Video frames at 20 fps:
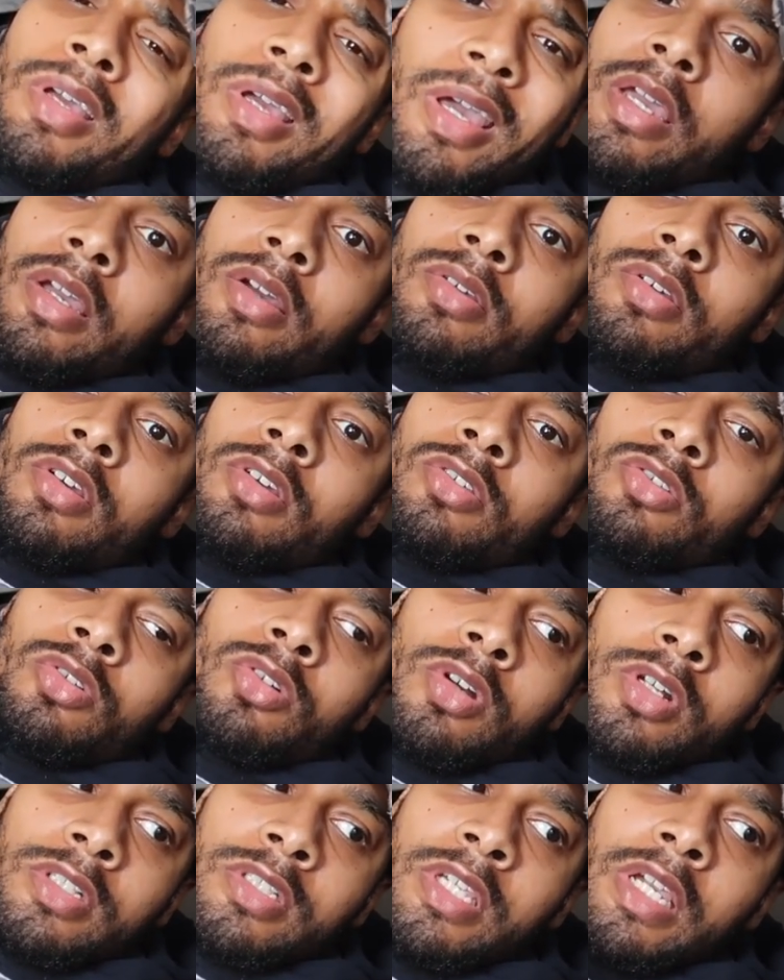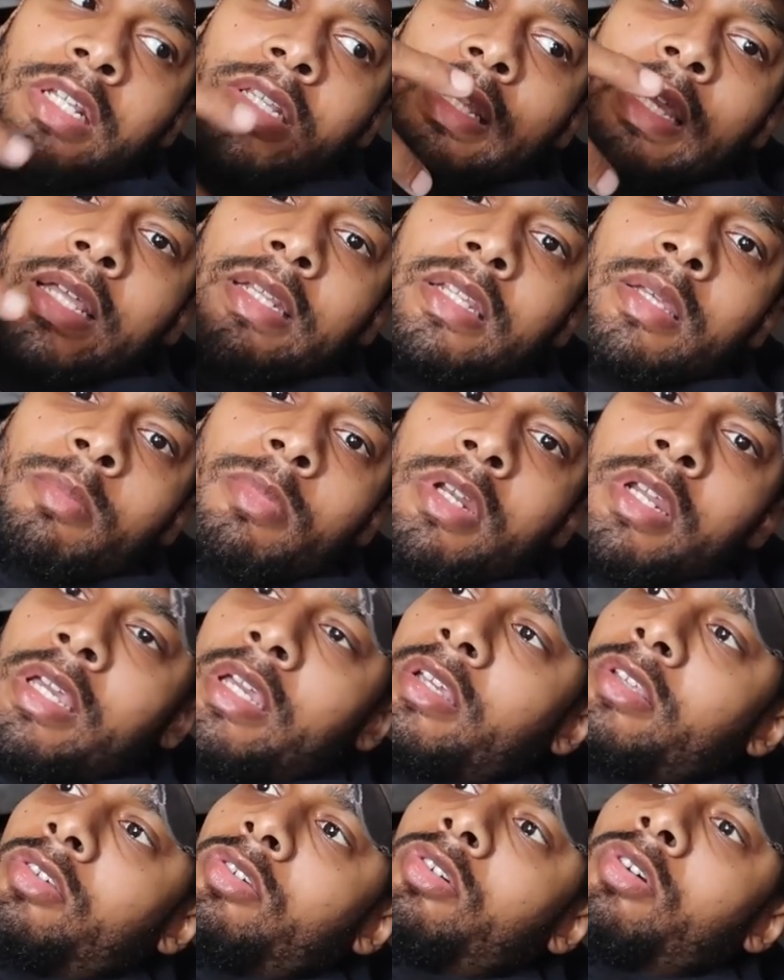Hell no, you gonna take that
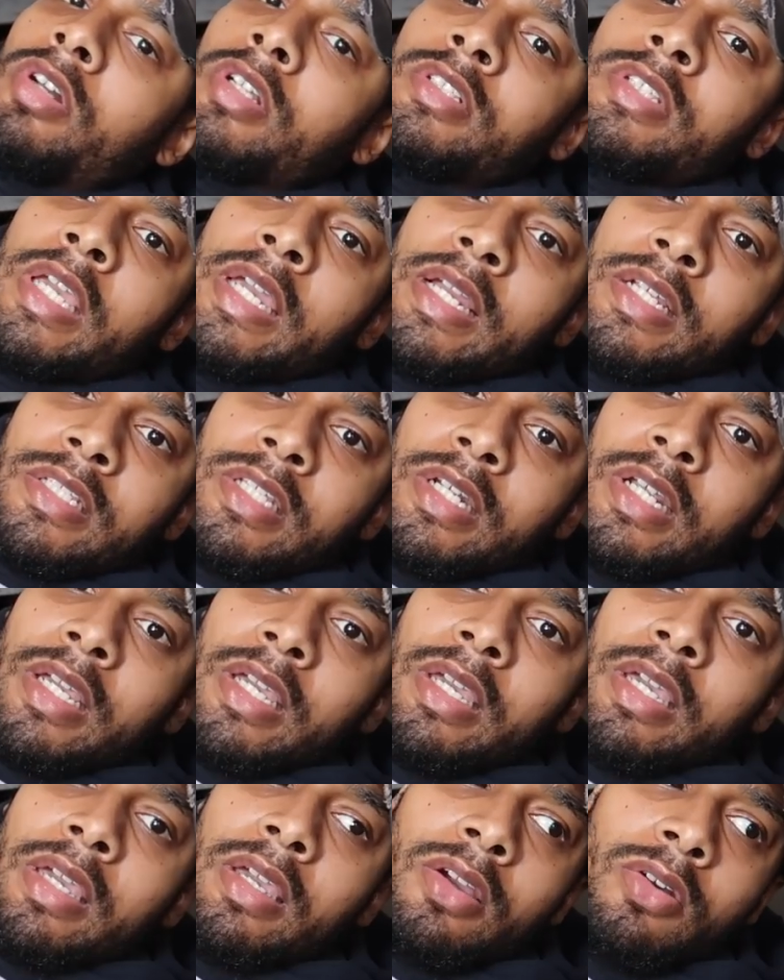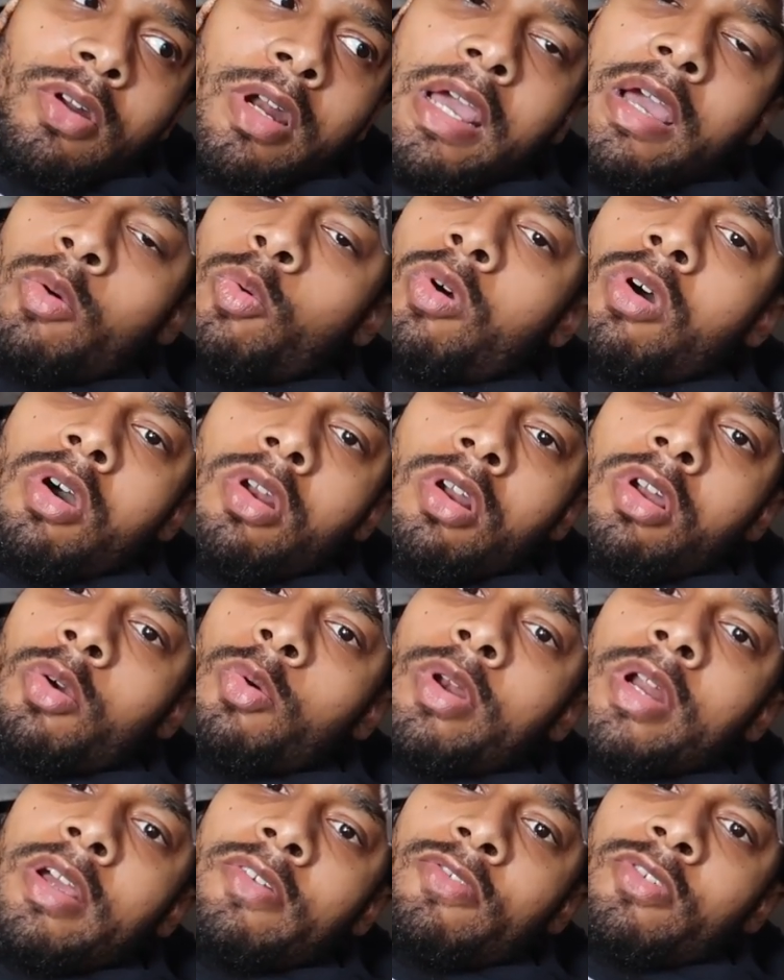lemonade and you gonna take it to the head, or that water or
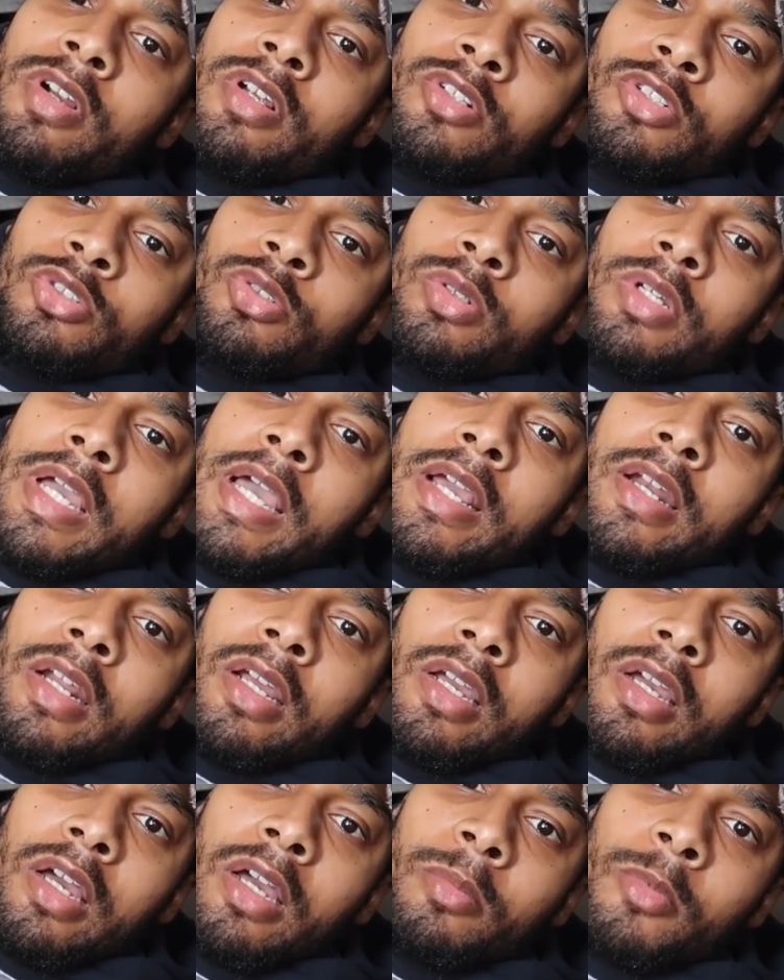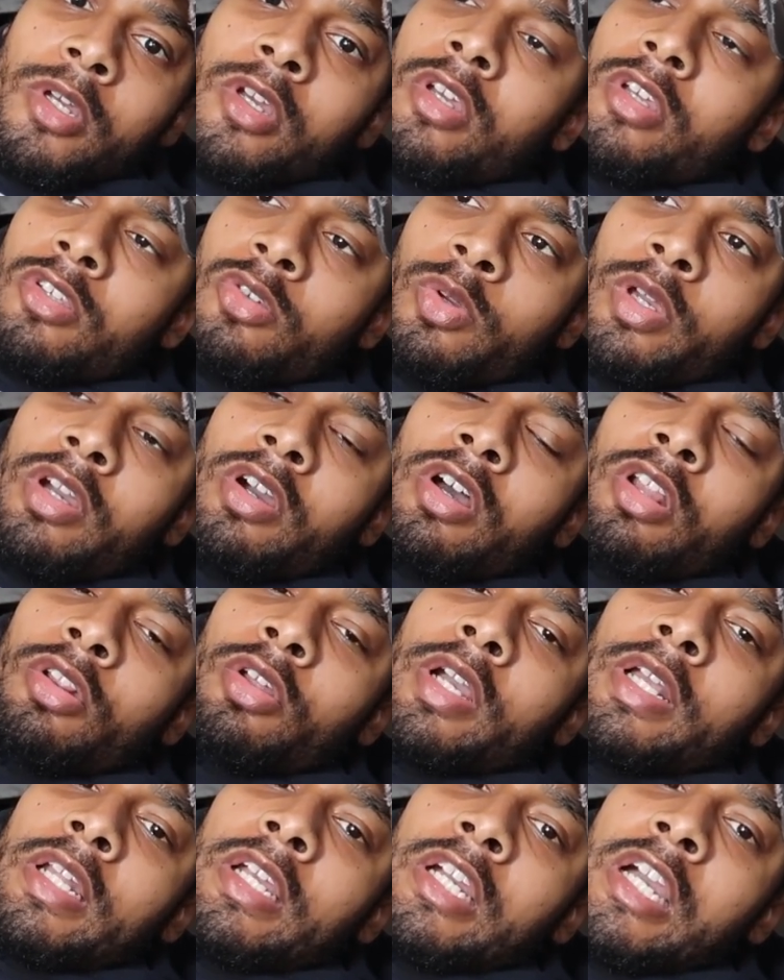whatever else you got in the cup. You ain't gonna
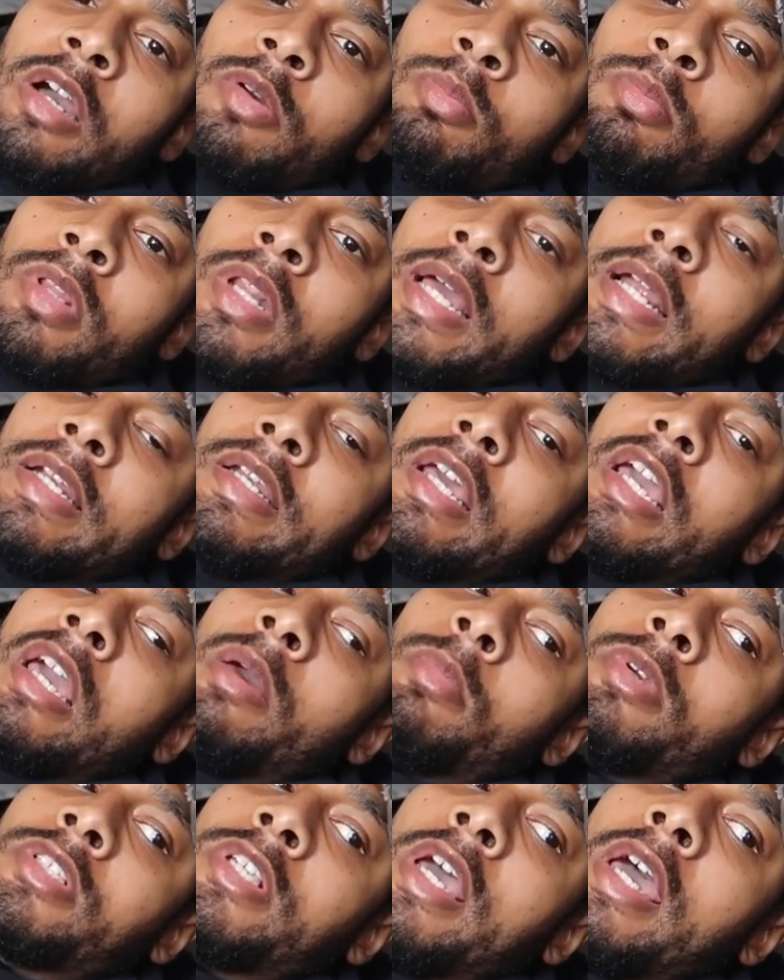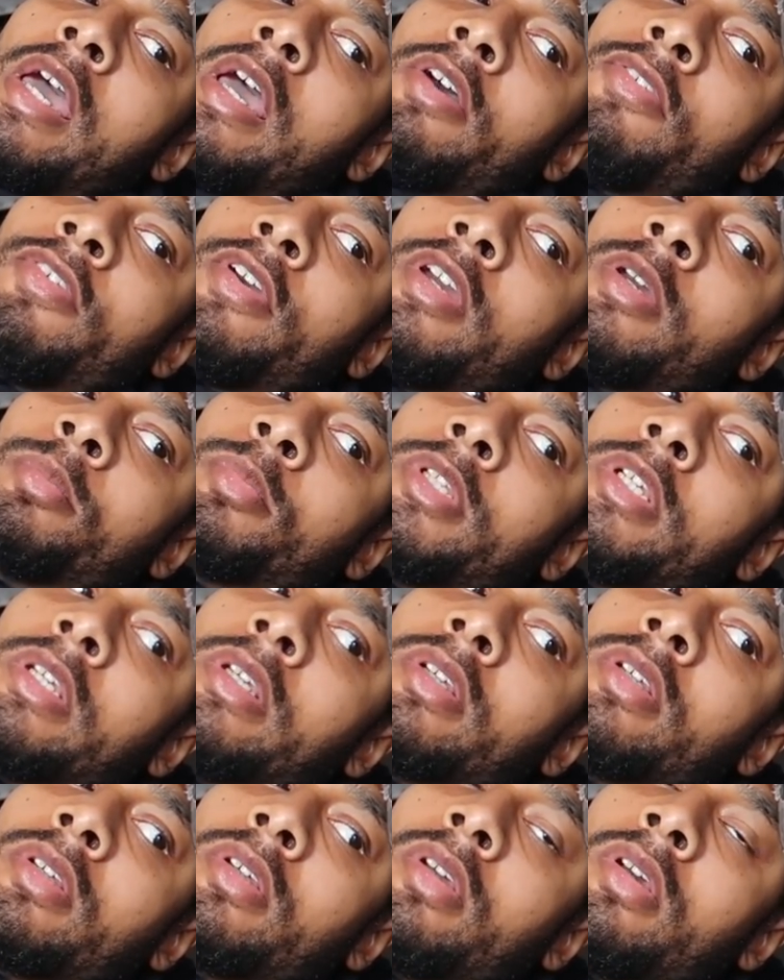look at the cup and be like, damn, it's half
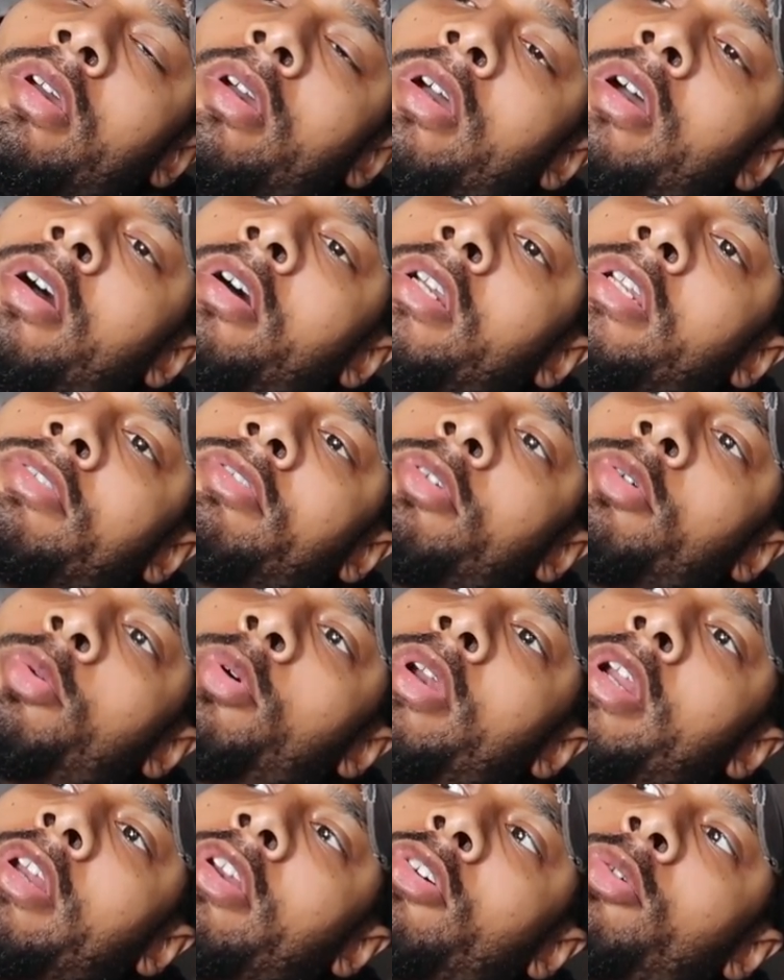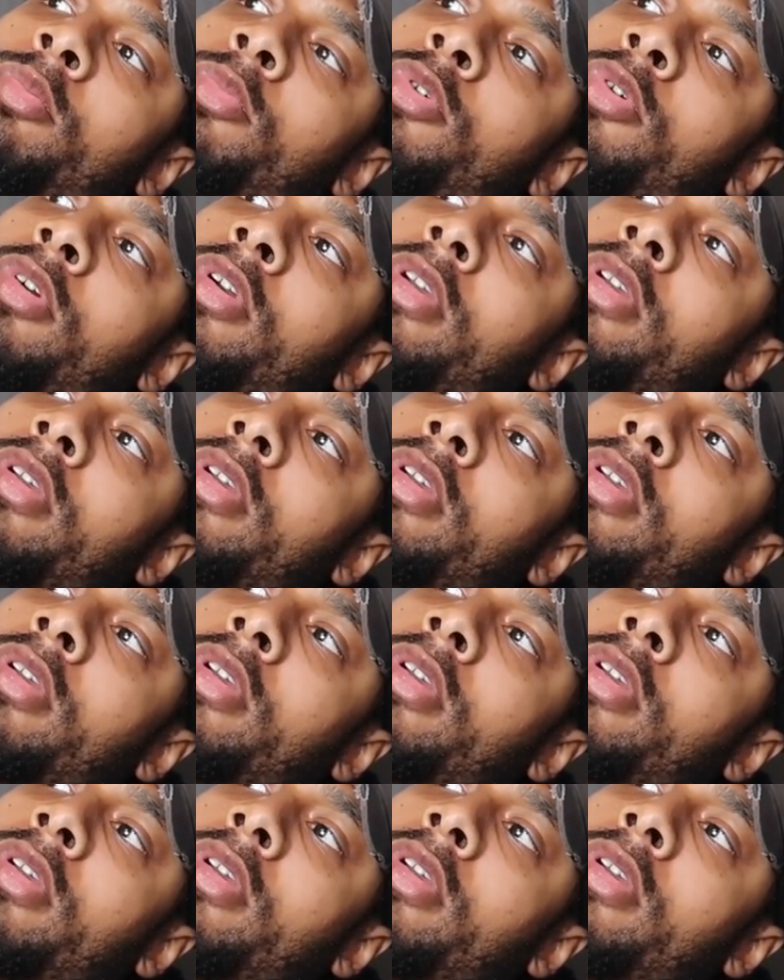empty, I don't even want it no more.